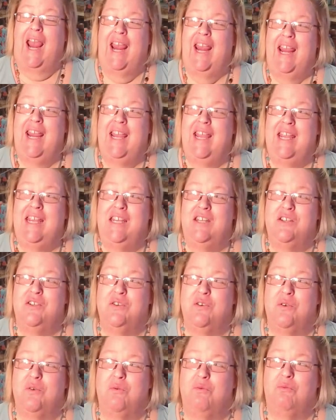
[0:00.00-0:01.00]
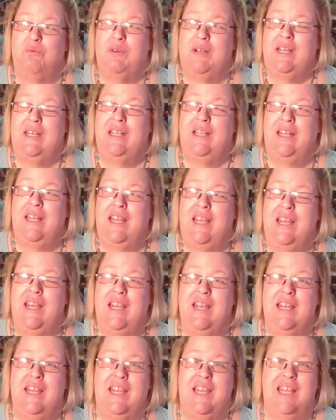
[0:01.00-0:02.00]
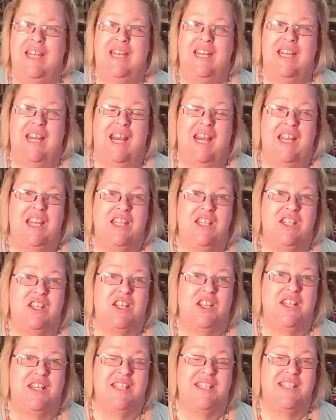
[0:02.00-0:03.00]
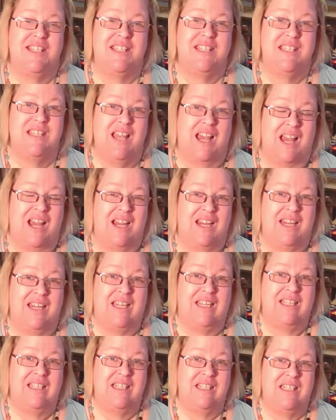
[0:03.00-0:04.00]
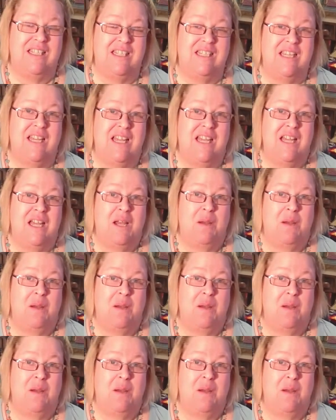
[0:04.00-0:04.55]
and really getting into the science